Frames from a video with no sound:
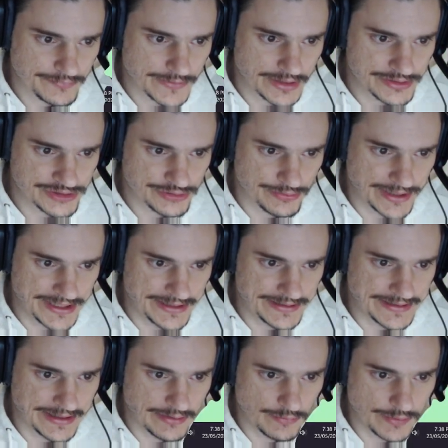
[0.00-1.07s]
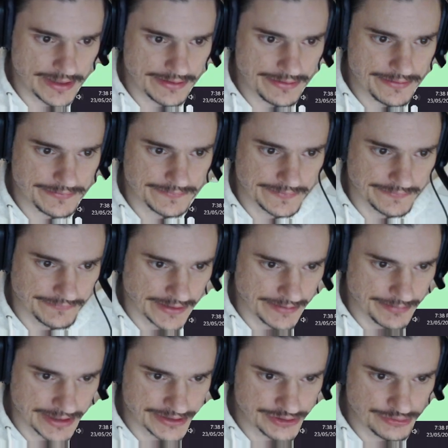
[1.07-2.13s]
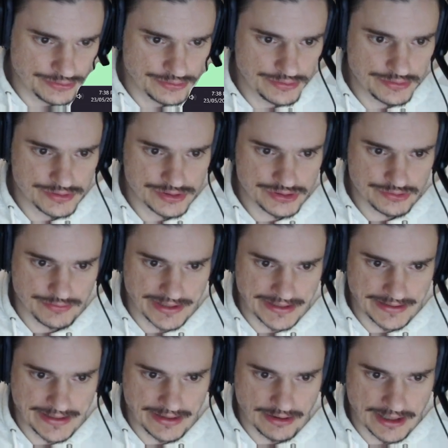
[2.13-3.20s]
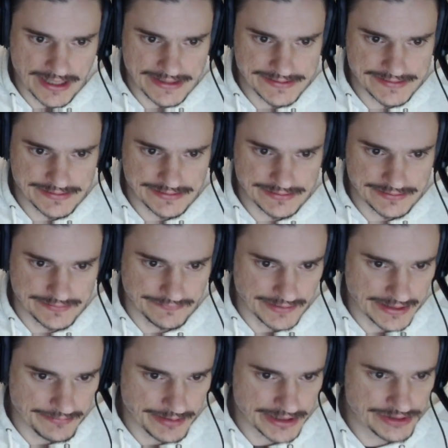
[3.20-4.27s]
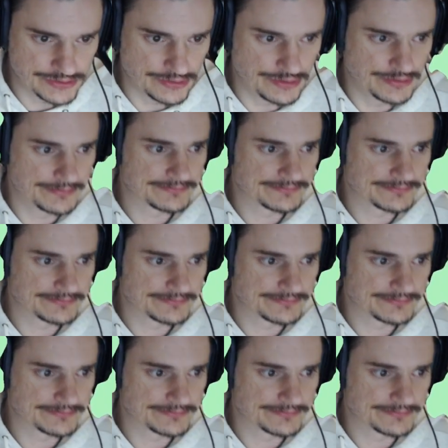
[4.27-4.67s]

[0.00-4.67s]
Screen get width divided by 2, screen get height divided by 2.